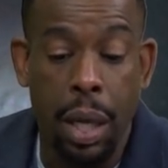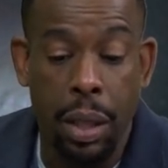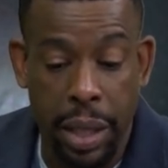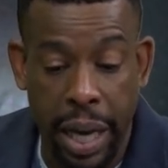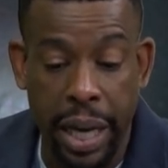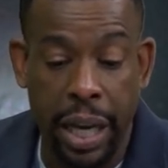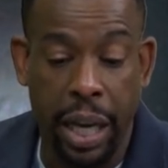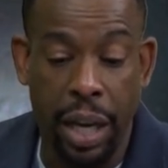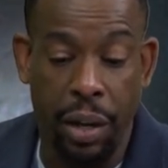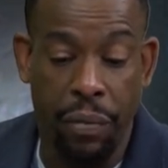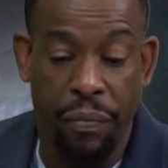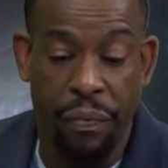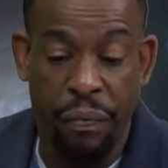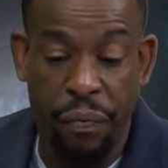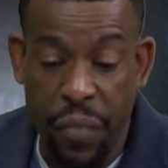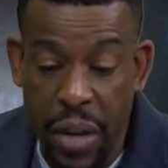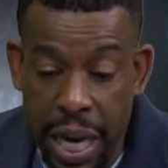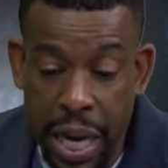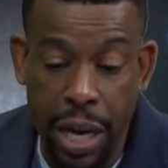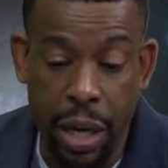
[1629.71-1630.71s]
They can
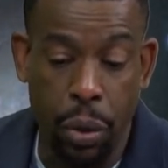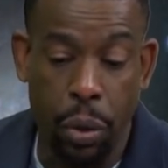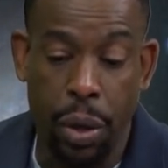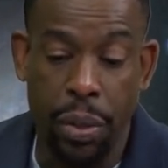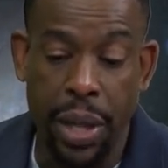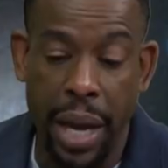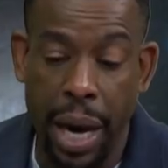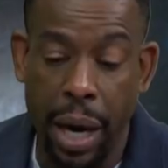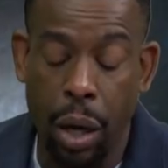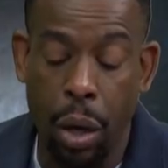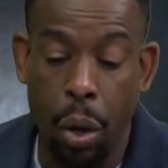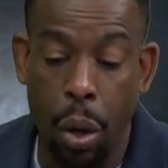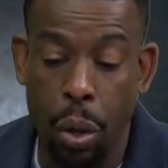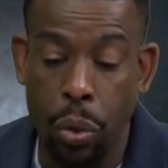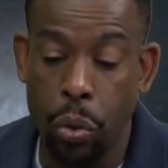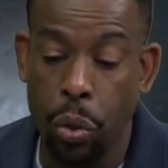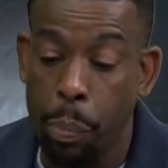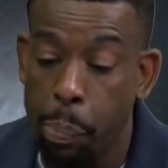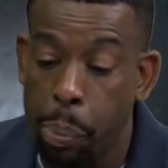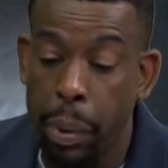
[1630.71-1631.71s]
feed on that
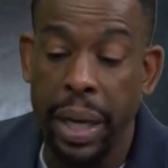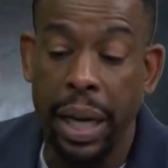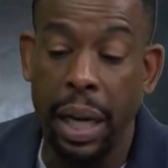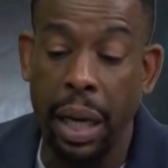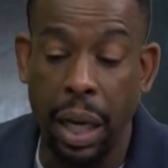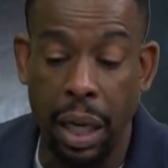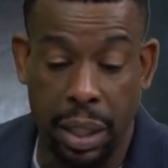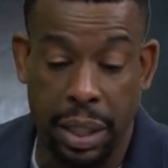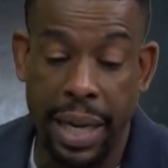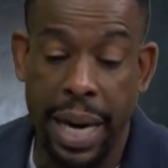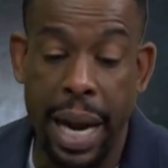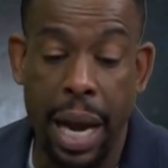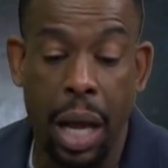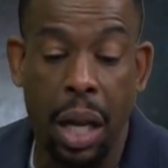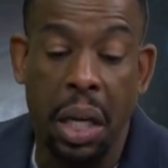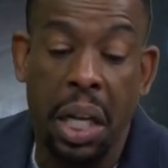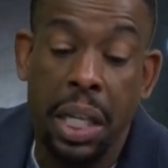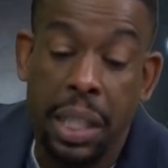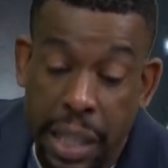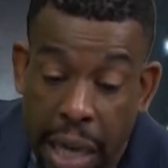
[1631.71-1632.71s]
culture, bringing it down.
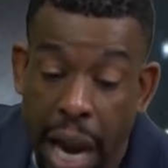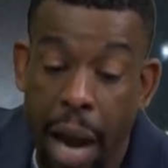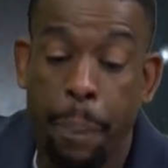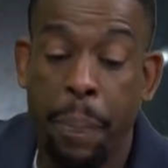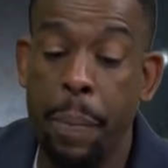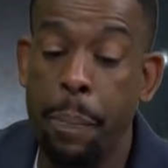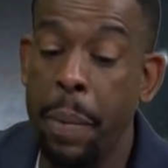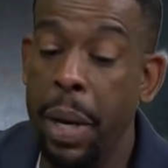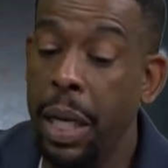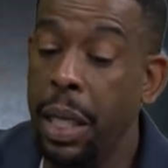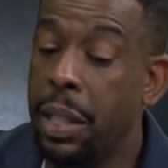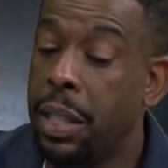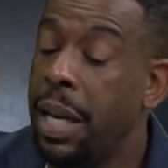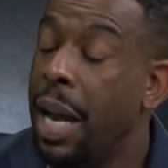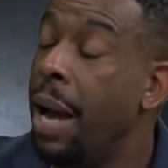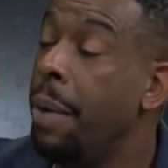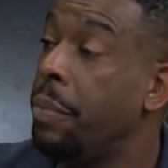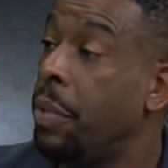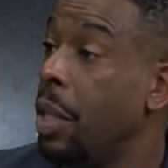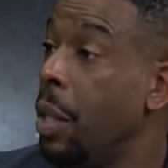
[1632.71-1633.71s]
It's happened many
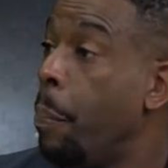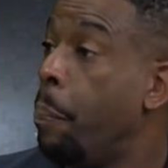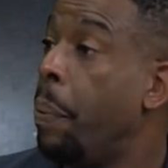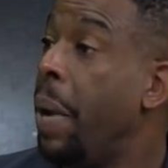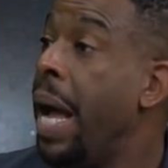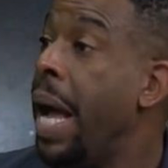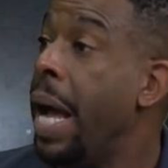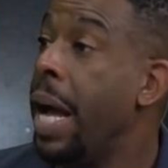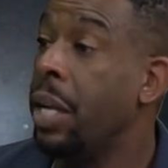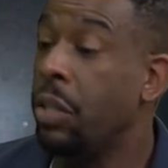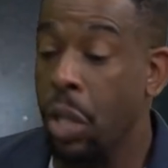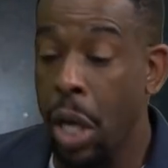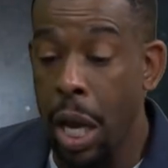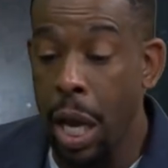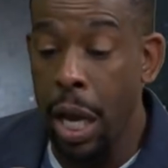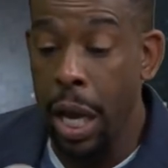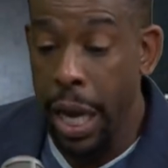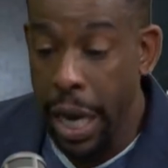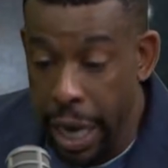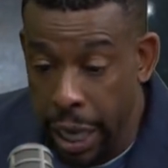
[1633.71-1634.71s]
times in the past.
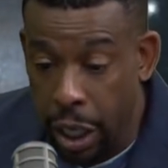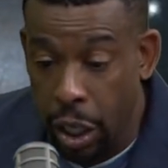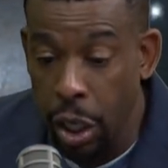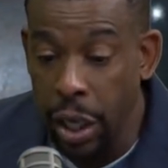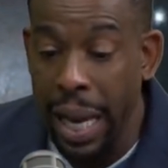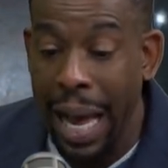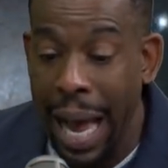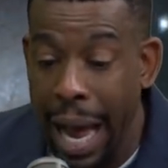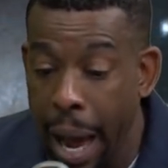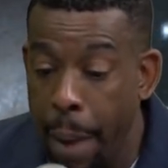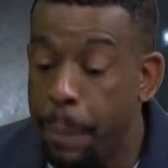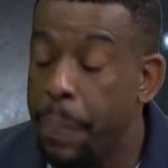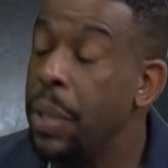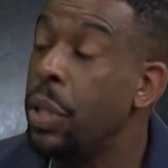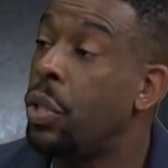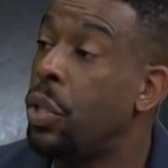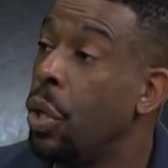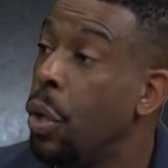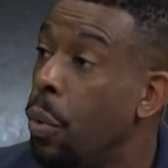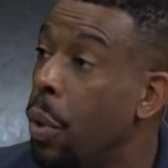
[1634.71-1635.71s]
It could
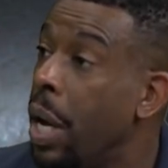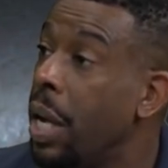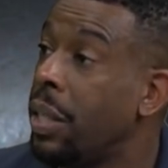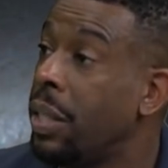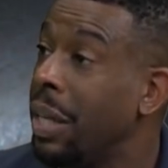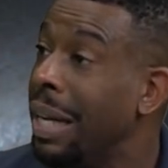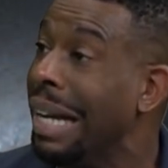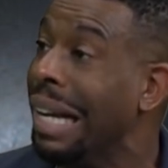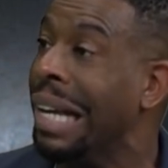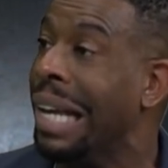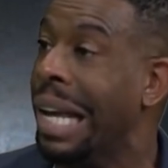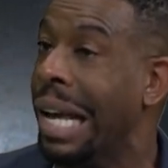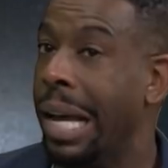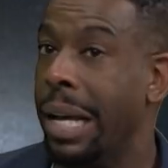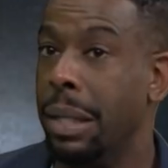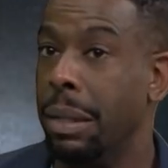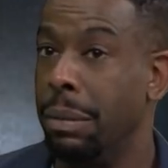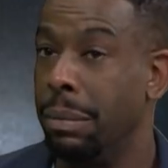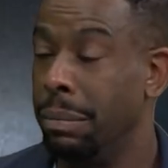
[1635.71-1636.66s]
happen to us again.